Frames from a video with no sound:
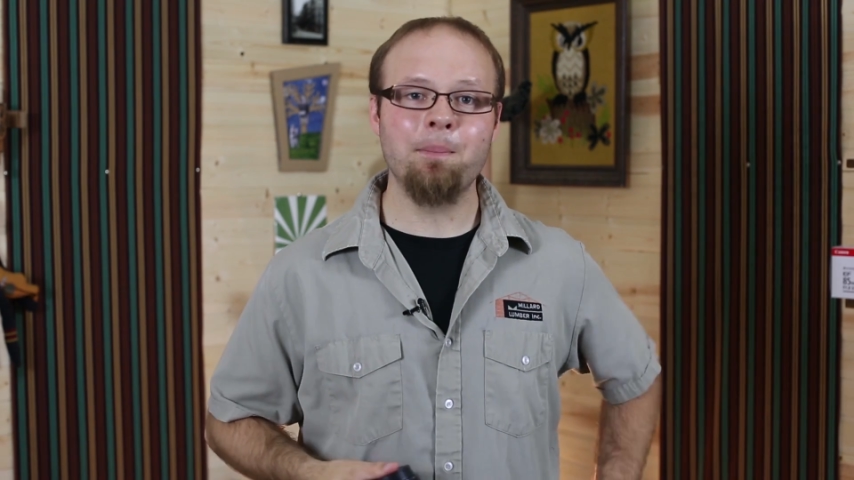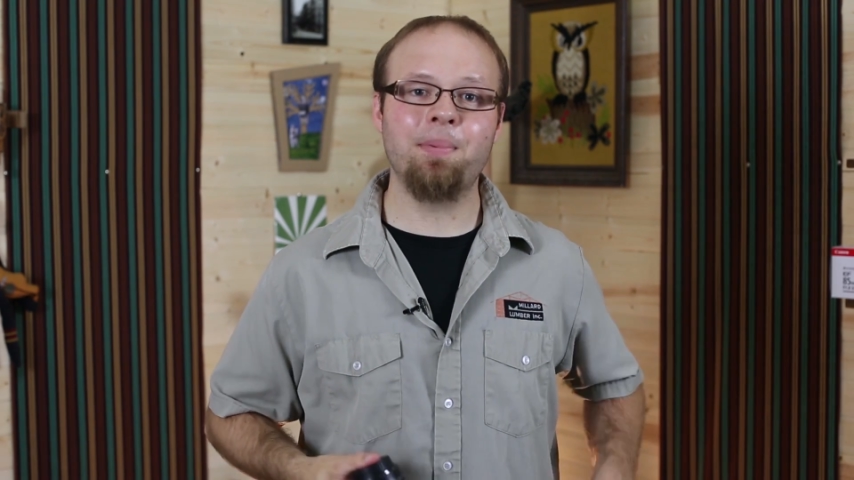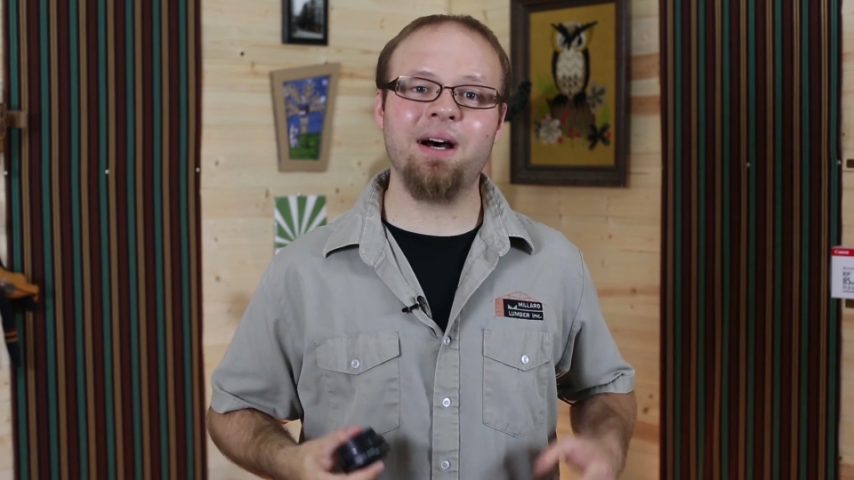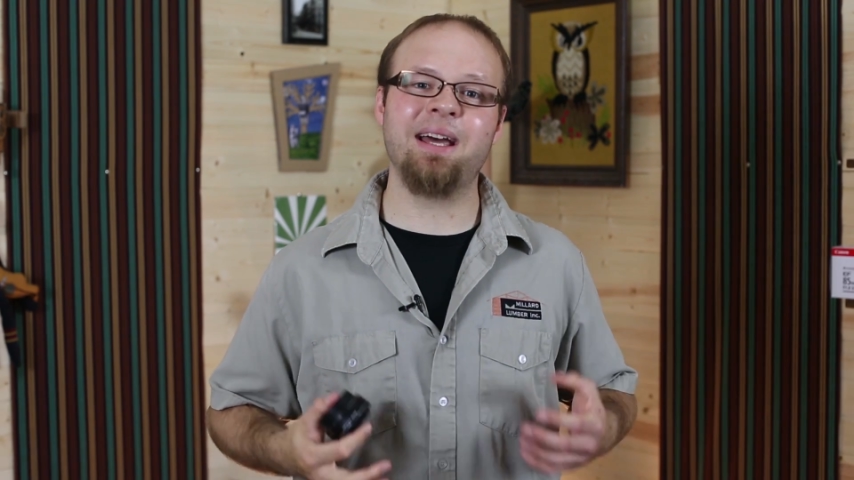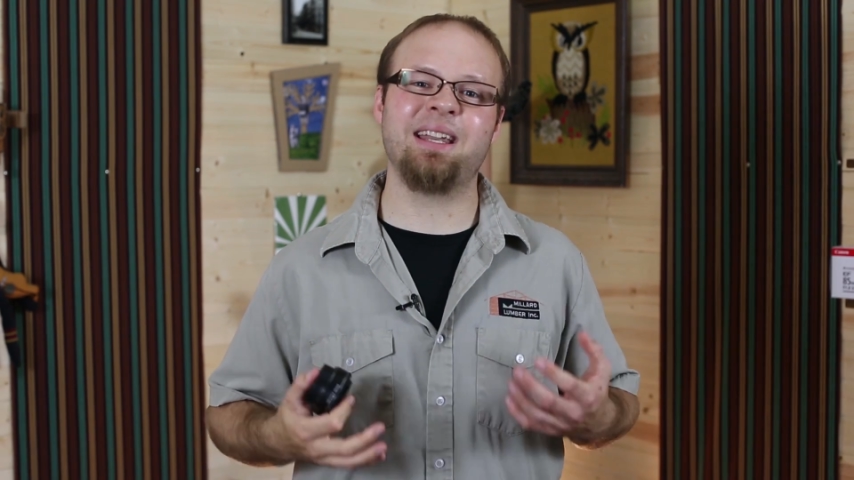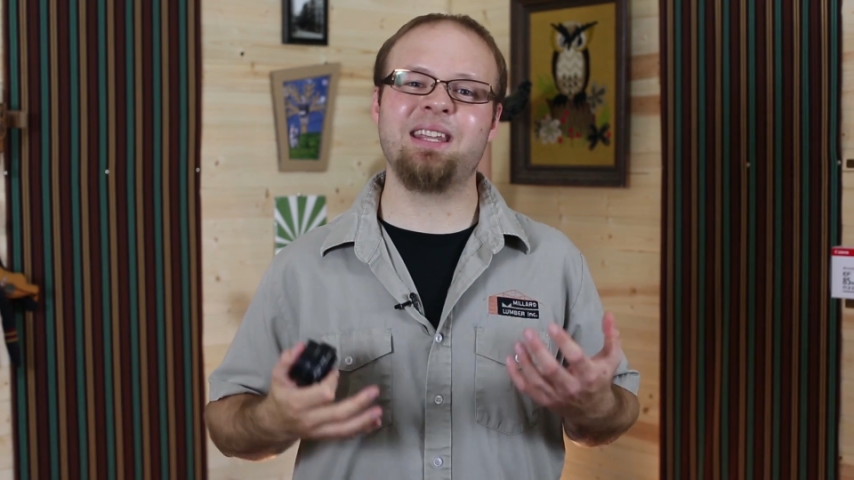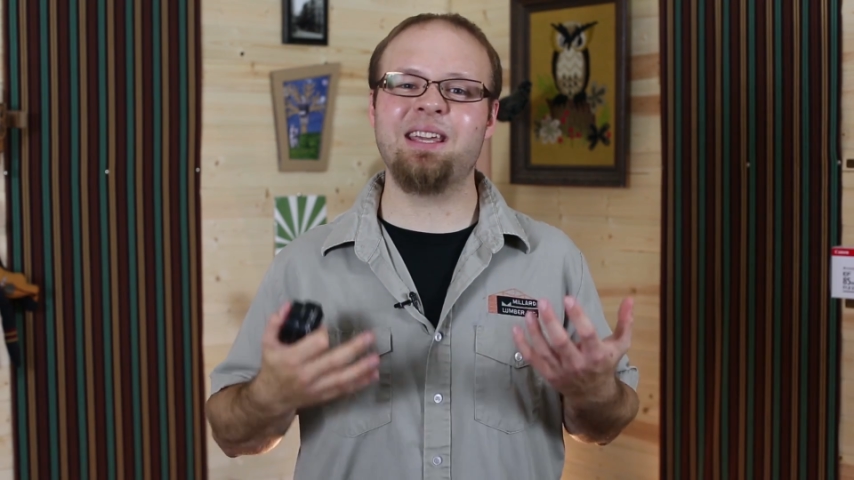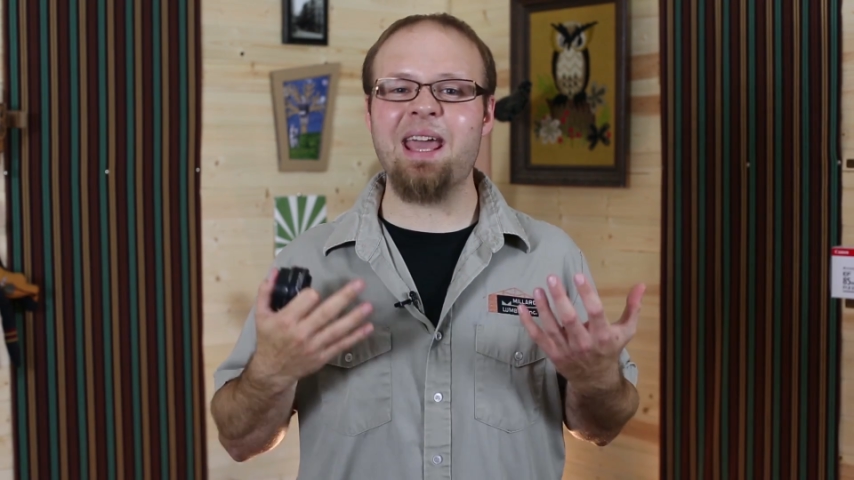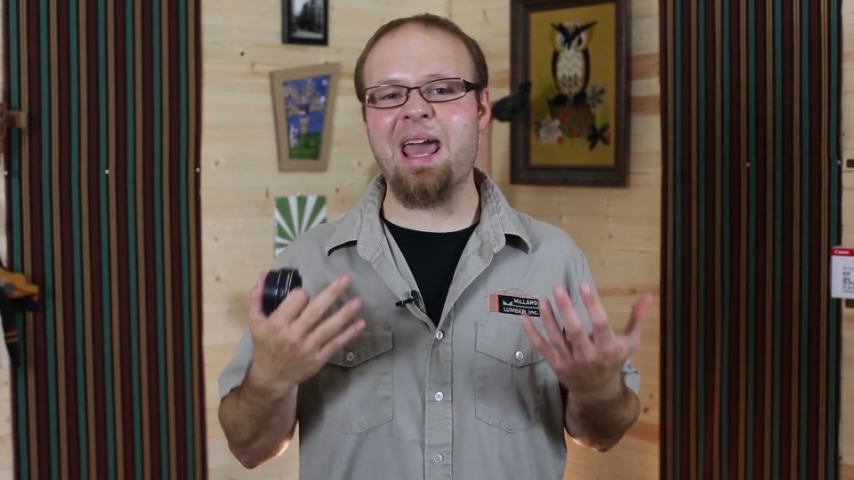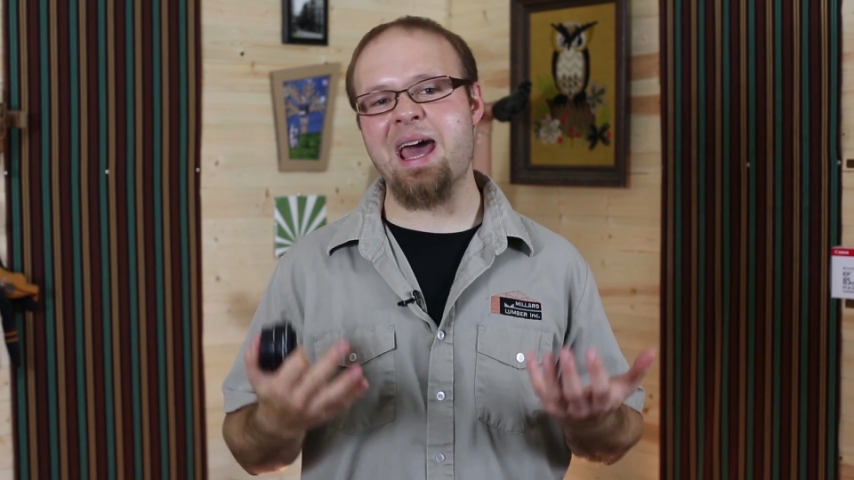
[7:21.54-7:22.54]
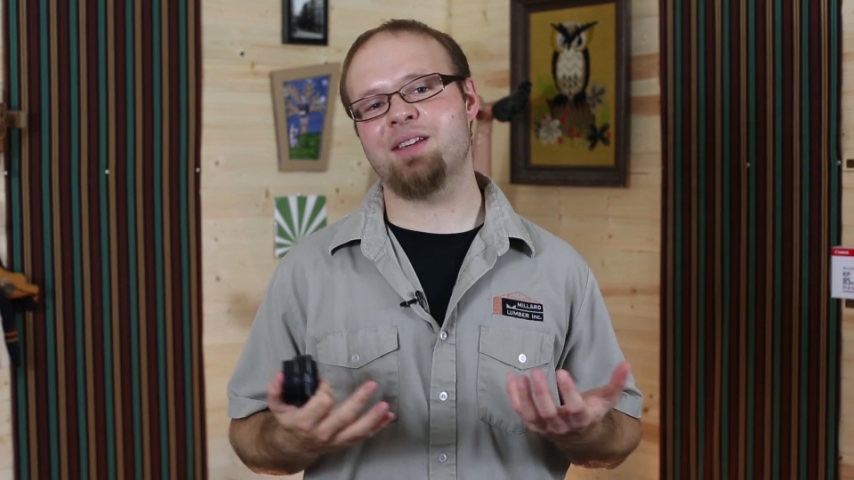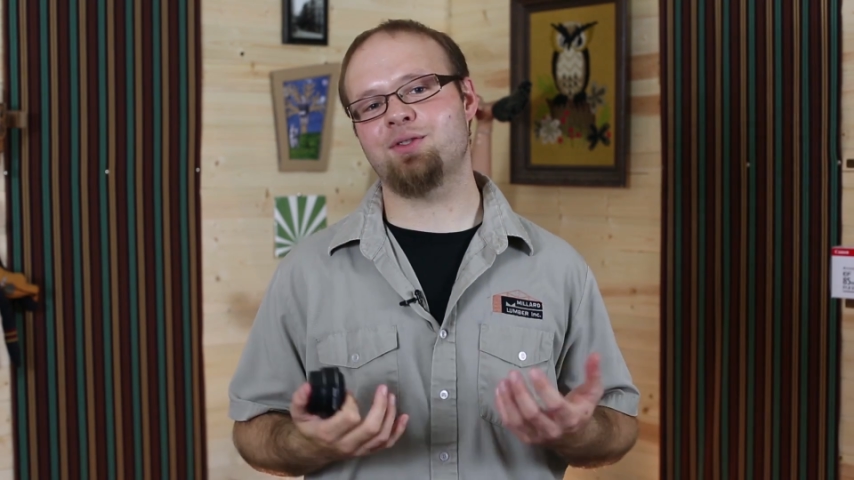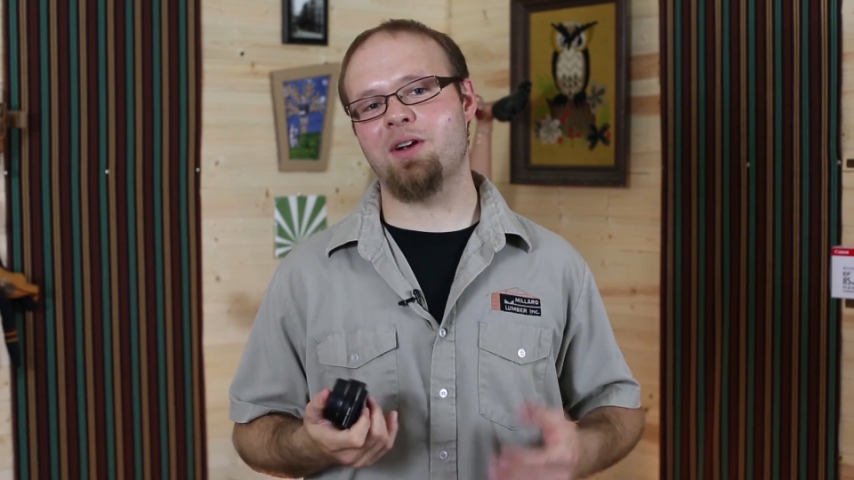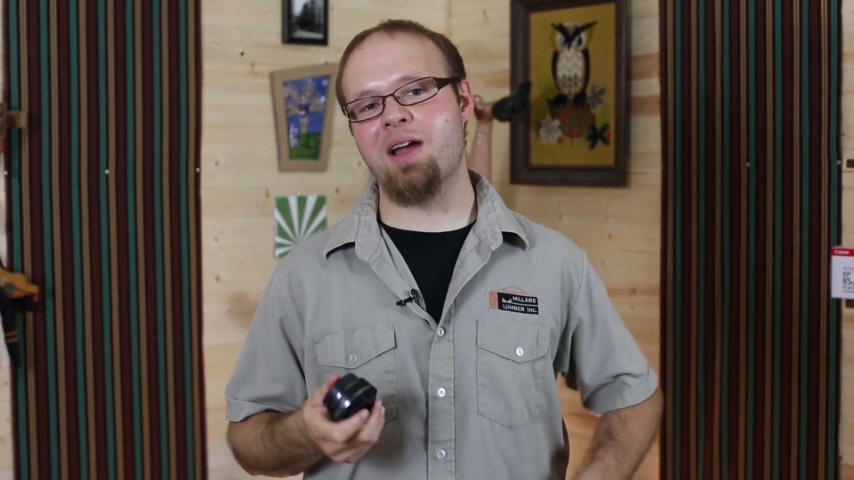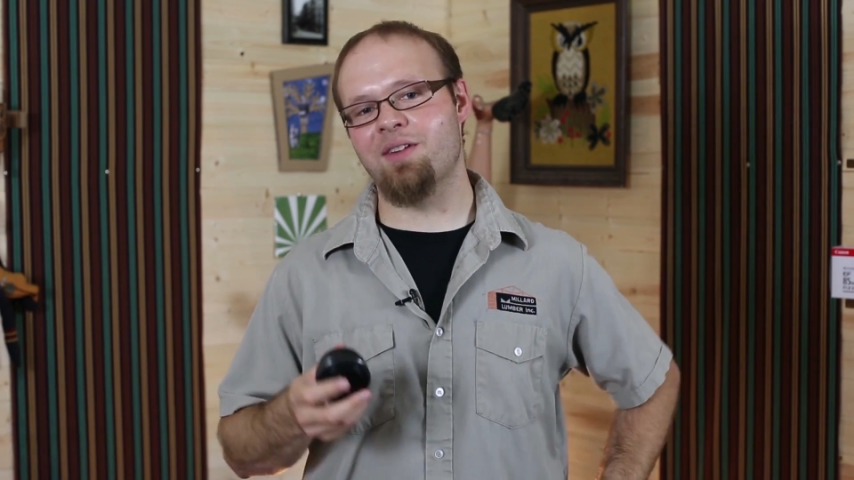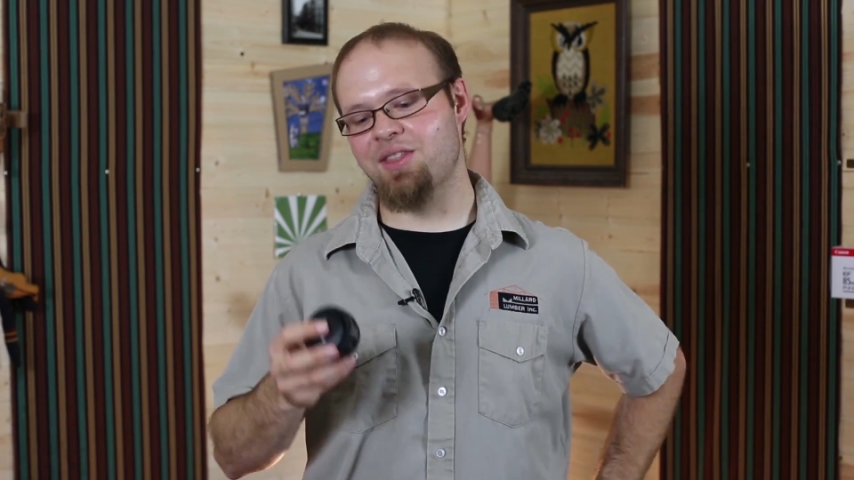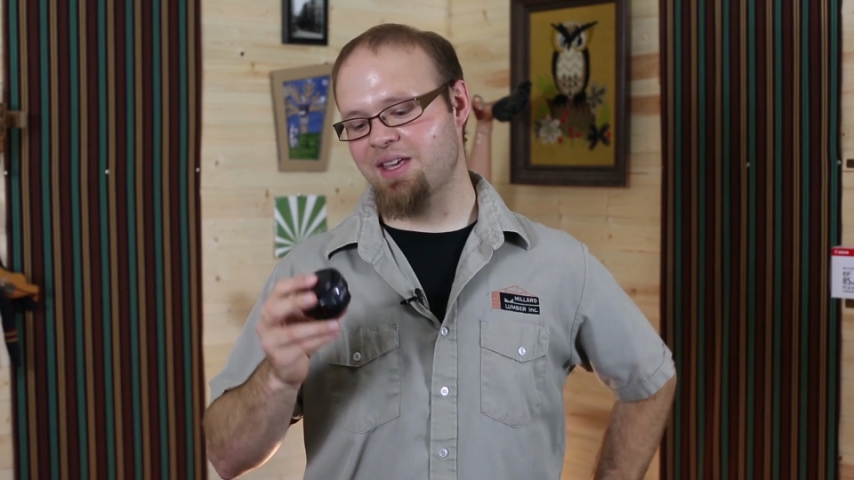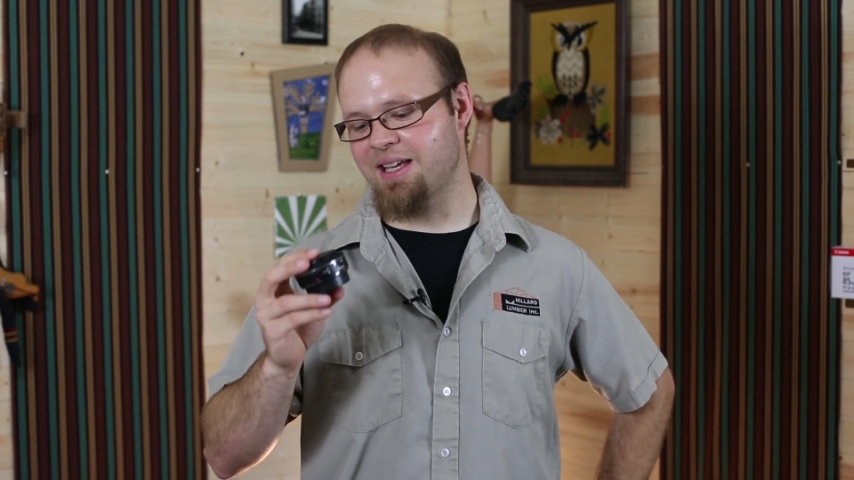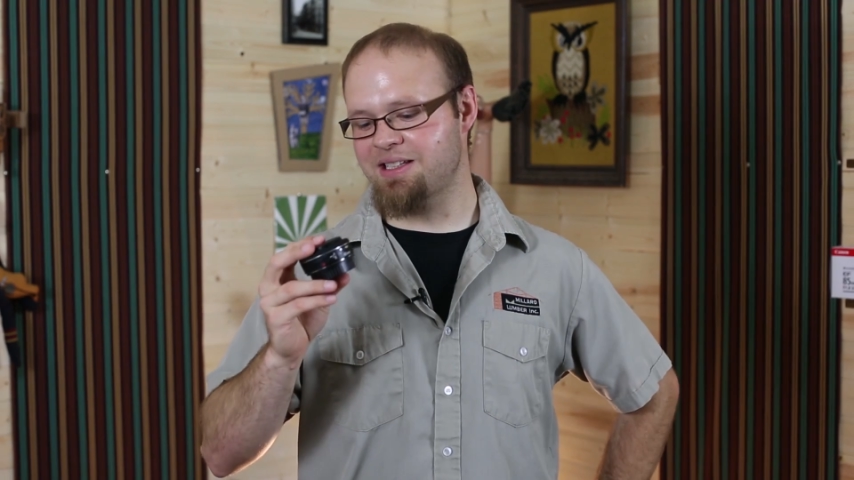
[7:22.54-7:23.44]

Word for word: but you can't ask for everything,